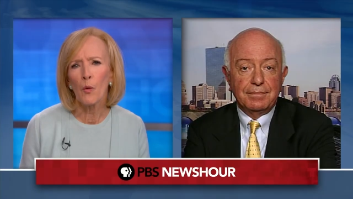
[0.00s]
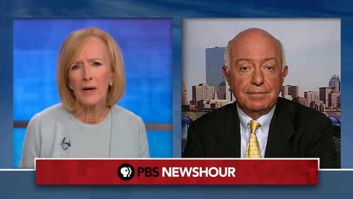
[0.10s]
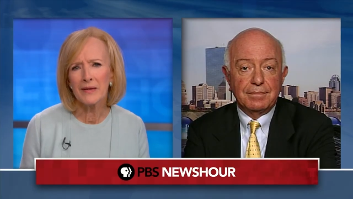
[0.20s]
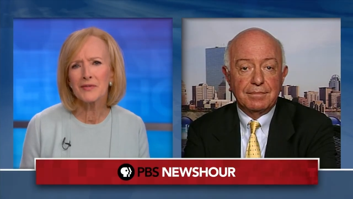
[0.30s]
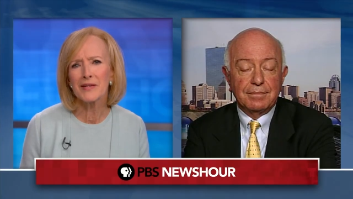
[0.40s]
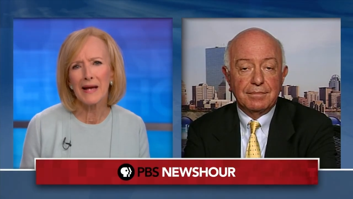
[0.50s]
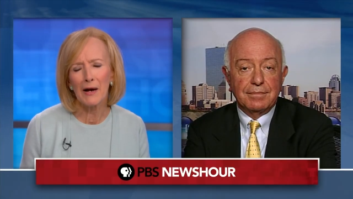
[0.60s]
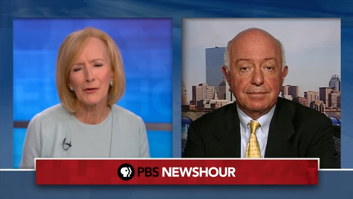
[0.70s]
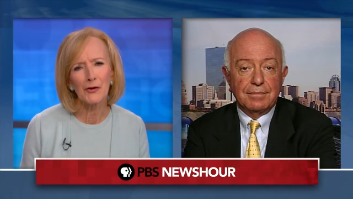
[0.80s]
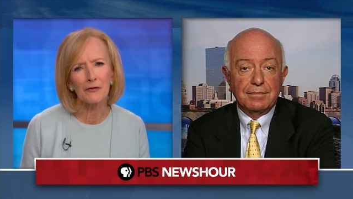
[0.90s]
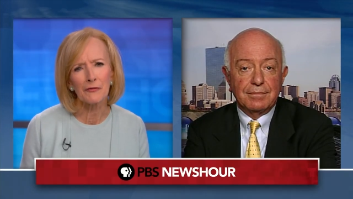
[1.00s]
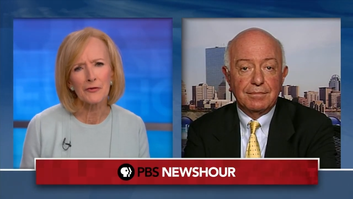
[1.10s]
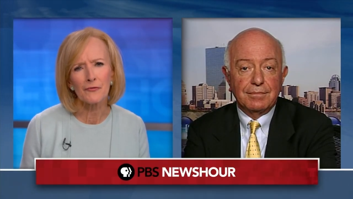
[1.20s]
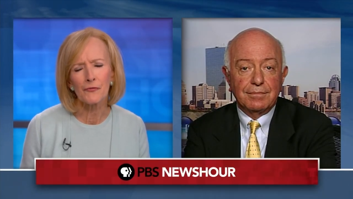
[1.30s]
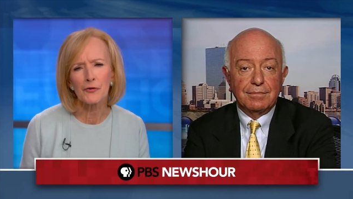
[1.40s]
Speaker 1: what is the outlook for,
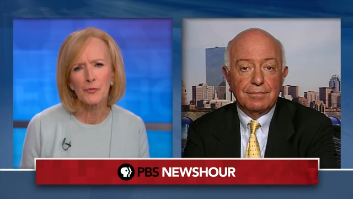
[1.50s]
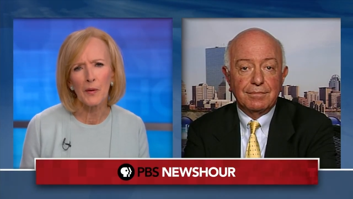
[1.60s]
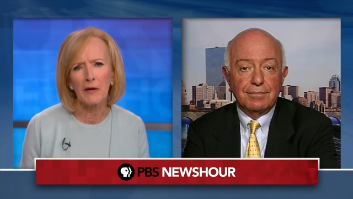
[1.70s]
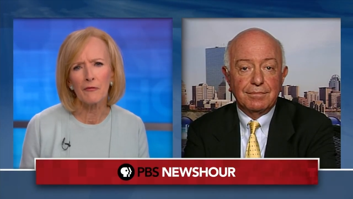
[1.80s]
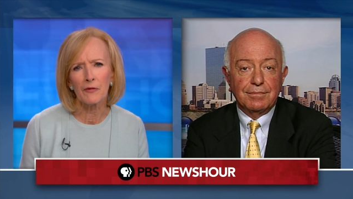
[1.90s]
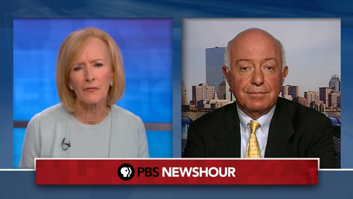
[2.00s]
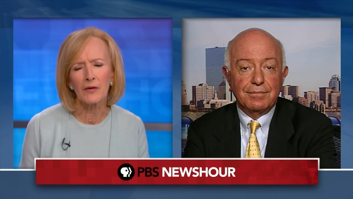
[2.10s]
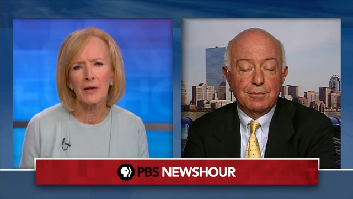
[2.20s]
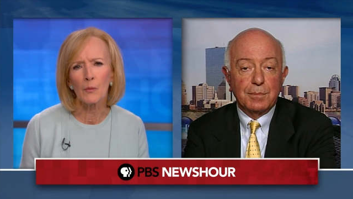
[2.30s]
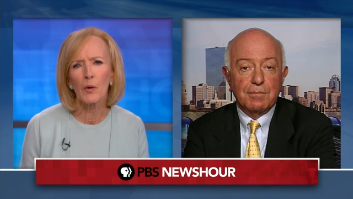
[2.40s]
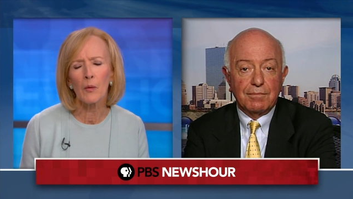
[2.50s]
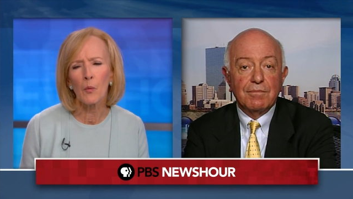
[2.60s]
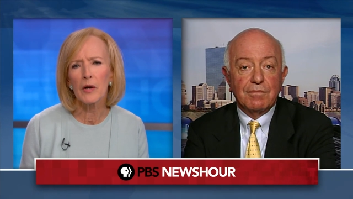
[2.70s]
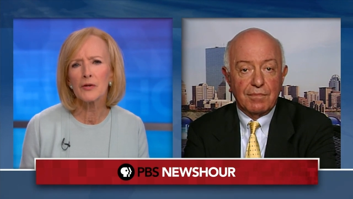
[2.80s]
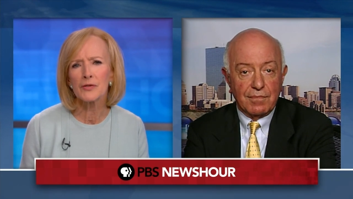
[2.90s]
for 2015? What,
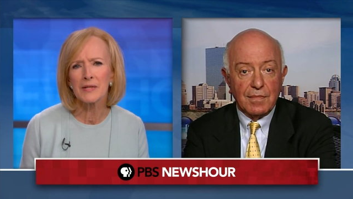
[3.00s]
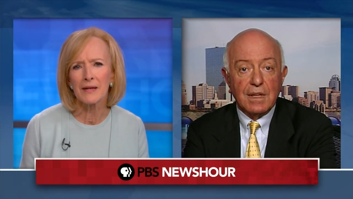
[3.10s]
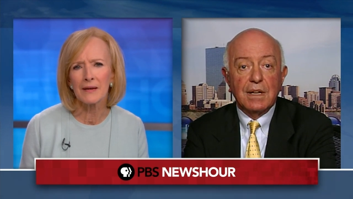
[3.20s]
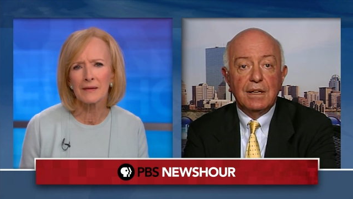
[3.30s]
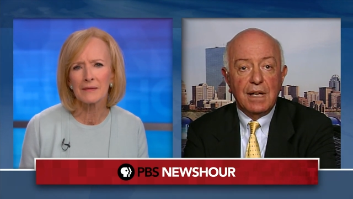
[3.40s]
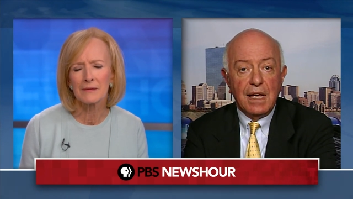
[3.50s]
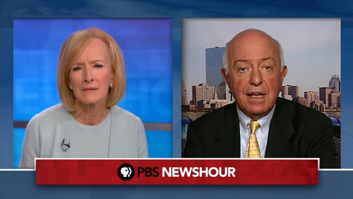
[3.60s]
what are you seeing?